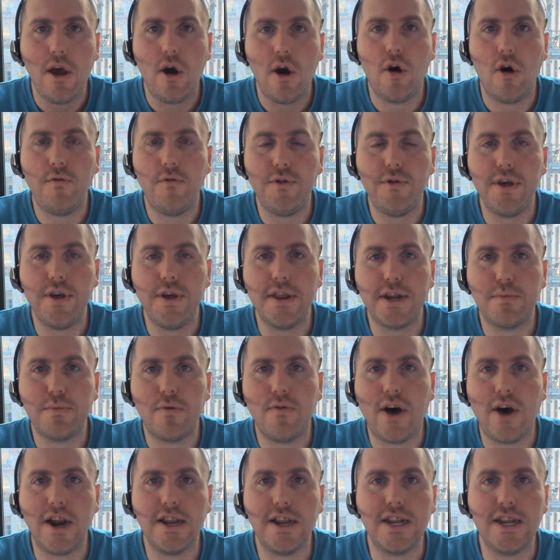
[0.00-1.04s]
Hopefully this
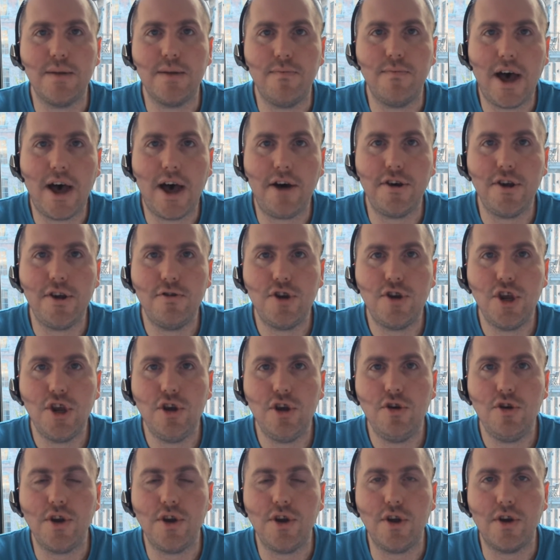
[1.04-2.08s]
provided some value to
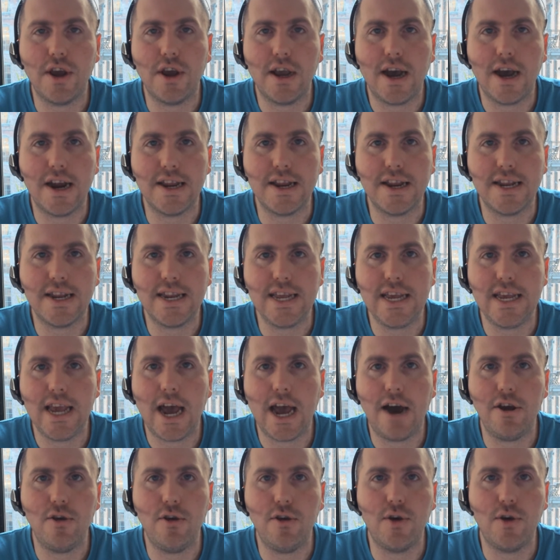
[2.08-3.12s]
you and you can kind of see
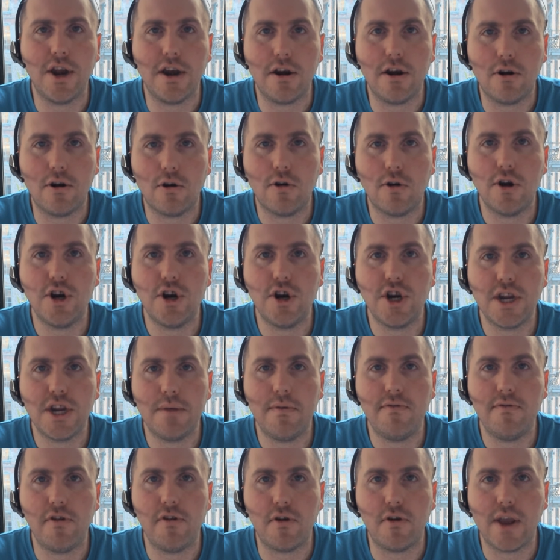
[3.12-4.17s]
how you can encourage some
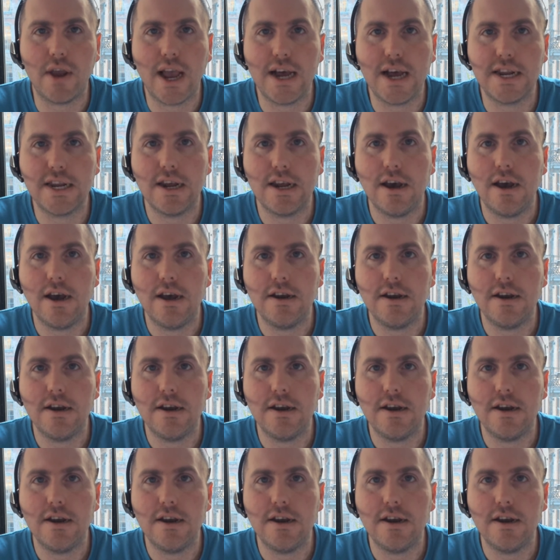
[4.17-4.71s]
of your guests